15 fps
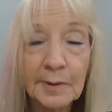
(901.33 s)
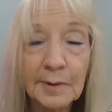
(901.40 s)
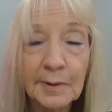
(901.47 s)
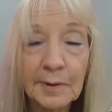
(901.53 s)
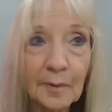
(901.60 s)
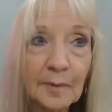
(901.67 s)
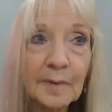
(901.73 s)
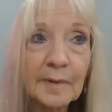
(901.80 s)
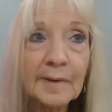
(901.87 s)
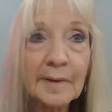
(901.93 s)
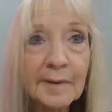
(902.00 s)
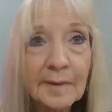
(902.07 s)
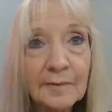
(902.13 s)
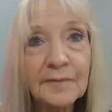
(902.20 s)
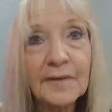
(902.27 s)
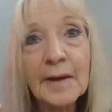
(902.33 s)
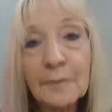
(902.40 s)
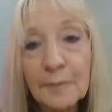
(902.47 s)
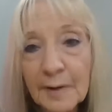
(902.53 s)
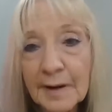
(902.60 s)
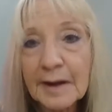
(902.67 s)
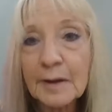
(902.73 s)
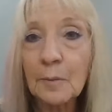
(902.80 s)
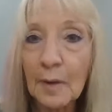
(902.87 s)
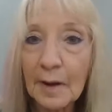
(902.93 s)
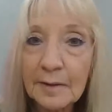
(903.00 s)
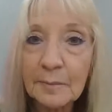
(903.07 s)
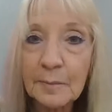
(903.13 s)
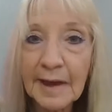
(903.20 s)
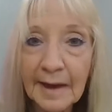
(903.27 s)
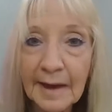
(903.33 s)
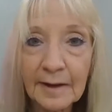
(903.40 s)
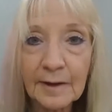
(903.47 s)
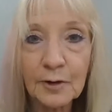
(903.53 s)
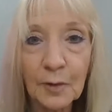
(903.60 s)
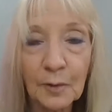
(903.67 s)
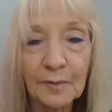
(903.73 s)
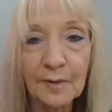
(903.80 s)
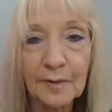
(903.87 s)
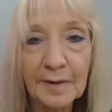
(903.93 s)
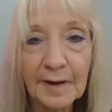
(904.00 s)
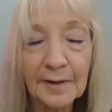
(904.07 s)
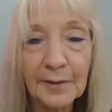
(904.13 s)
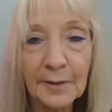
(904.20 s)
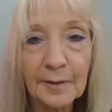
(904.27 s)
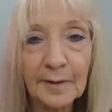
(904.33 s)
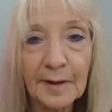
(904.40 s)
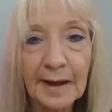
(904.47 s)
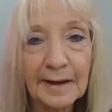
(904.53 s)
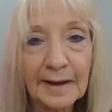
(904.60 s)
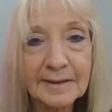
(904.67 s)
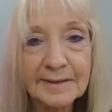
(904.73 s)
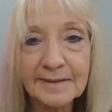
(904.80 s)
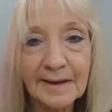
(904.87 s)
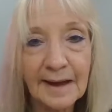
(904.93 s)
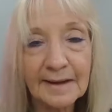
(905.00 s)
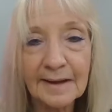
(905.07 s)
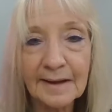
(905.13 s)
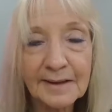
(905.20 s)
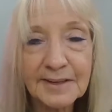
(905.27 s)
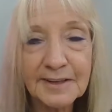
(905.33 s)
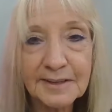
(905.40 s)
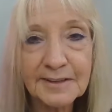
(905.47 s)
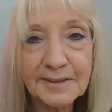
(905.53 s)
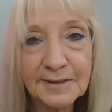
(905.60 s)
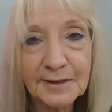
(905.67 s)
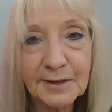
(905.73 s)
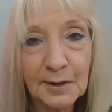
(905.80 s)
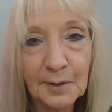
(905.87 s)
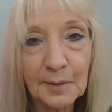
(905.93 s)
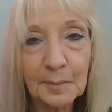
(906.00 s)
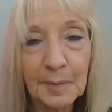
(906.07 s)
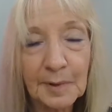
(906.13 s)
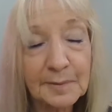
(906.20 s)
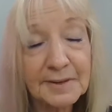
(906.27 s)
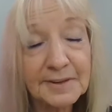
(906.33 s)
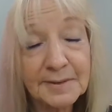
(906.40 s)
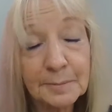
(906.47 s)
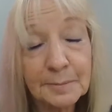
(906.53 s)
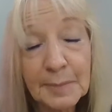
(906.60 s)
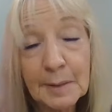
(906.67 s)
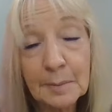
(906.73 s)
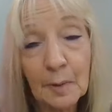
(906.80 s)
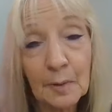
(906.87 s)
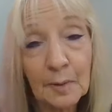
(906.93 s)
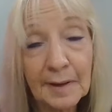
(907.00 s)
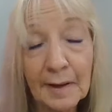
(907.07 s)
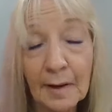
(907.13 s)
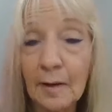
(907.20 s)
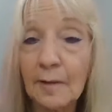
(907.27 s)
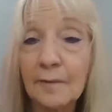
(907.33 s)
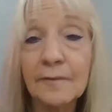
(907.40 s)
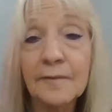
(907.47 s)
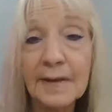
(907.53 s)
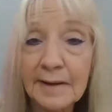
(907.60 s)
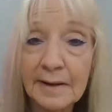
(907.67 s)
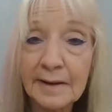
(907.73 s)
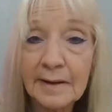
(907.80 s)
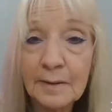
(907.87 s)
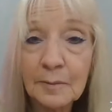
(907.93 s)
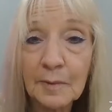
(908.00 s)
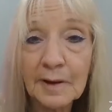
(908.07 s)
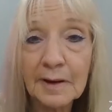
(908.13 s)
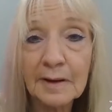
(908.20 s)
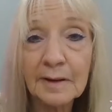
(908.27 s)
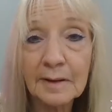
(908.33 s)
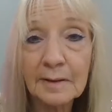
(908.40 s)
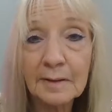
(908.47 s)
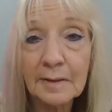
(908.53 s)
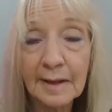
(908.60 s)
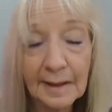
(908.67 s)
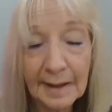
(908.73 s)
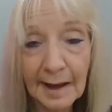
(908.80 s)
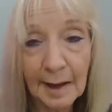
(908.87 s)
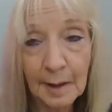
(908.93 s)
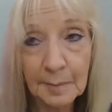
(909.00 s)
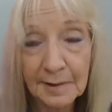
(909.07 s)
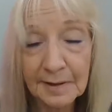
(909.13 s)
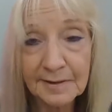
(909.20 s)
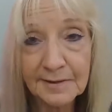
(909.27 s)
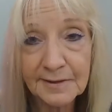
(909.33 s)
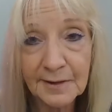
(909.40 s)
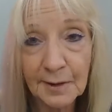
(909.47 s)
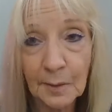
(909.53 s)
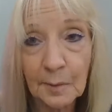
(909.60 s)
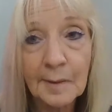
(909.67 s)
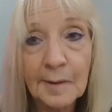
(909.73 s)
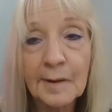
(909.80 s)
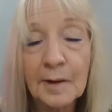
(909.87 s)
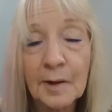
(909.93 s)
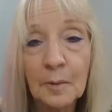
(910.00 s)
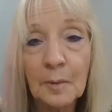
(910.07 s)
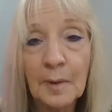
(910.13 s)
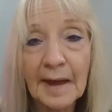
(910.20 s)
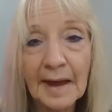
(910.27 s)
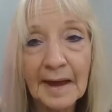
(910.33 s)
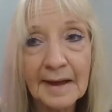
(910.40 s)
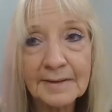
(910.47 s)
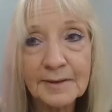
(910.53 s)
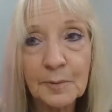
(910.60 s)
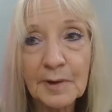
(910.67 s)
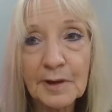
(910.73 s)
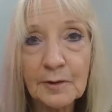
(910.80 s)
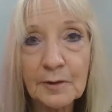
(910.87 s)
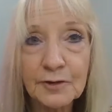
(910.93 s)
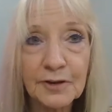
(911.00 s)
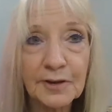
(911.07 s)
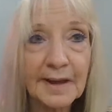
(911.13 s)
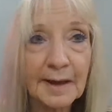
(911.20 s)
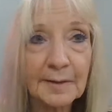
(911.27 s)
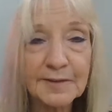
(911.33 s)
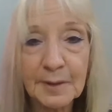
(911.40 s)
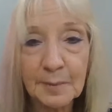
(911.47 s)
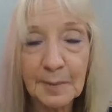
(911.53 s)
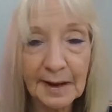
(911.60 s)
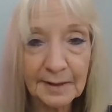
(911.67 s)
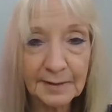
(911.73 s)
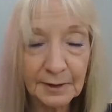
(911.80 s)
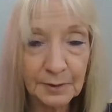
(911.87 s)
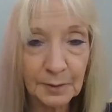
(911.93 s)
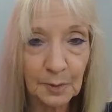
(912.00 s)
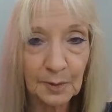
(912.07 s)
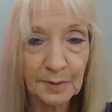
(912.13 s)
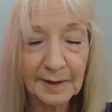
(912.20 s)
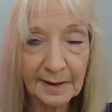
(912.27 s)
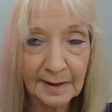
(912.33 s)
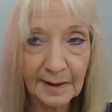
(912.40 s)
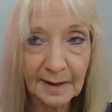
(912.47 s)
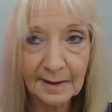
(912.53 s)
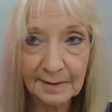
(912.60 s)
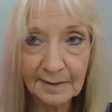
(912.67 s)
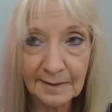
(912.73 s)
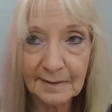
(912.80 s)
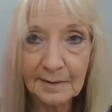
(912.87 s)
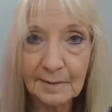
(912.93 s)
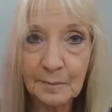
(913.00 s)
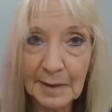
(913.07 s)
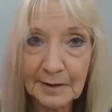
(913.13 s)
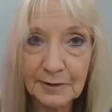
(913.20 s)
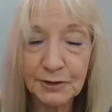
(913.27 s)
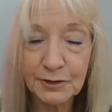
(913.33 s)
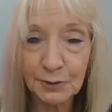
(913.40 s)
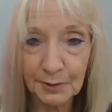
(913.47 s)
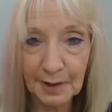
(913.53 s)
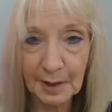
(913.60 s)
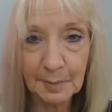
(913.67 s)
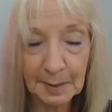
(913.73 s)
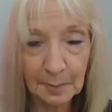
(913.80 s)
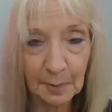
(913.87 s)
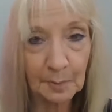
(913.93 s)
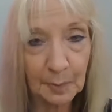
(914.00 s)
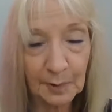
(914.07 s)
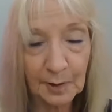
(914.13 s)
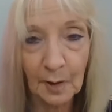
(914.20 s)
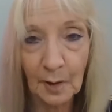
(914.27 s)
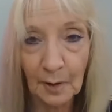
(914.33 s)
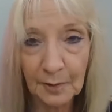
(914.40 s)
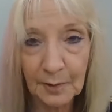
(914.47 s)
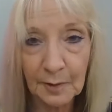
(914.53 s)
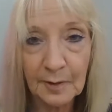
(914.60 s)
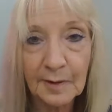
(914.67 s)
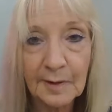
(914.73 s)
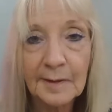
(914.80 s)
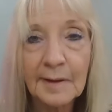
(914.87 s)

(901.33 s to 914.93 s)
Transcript: we're favoring one candidate over another, and it's not us, it's, but people are offended when that happens. So we usually have somebody at the door that kind of makes sure that people put all their